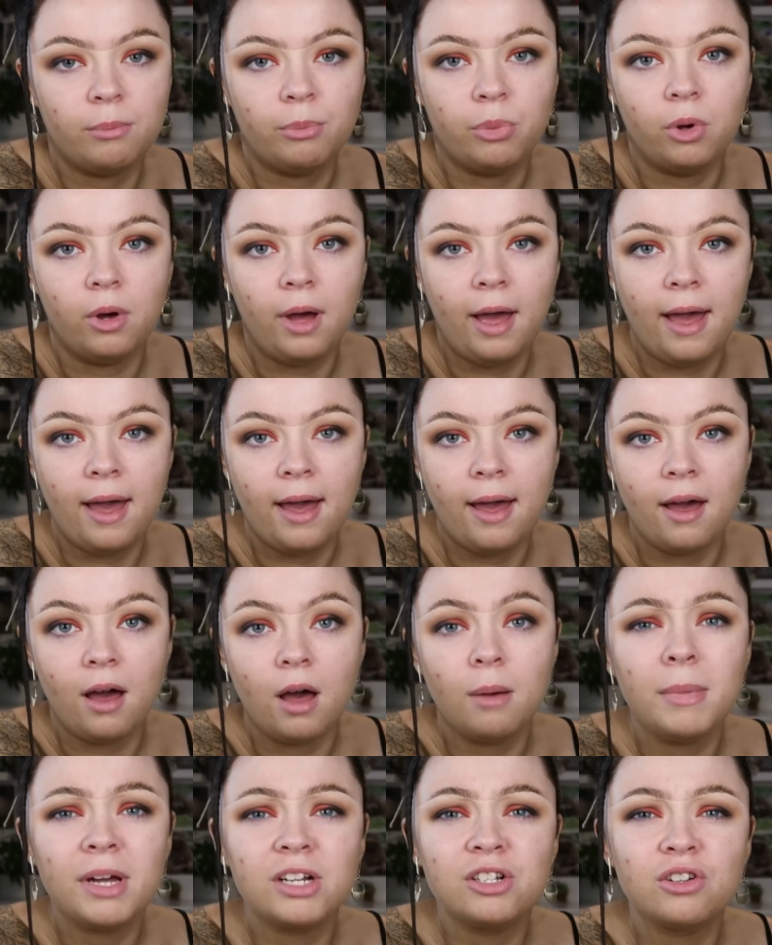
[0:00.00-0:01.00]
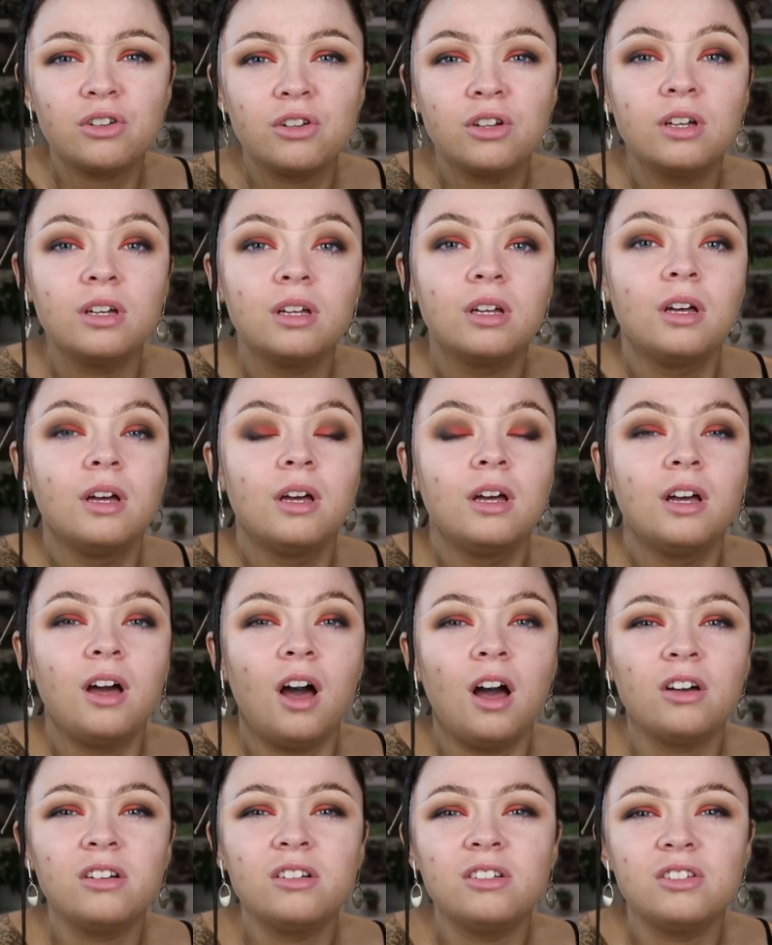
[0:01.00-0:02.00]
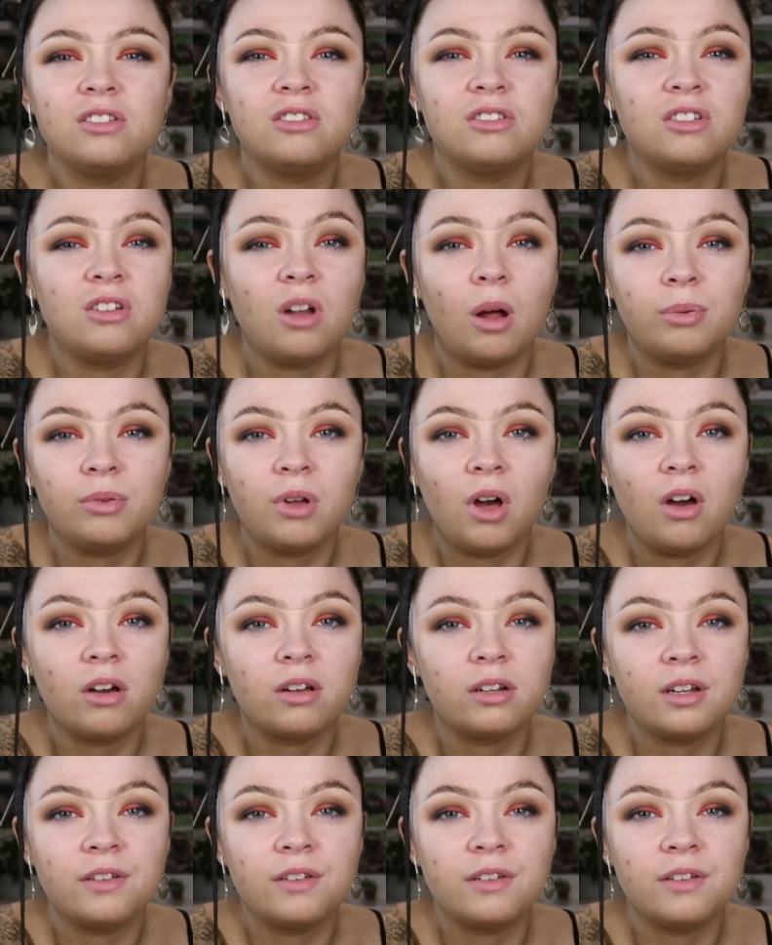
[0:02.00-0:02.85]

But I'm gonna stop talking.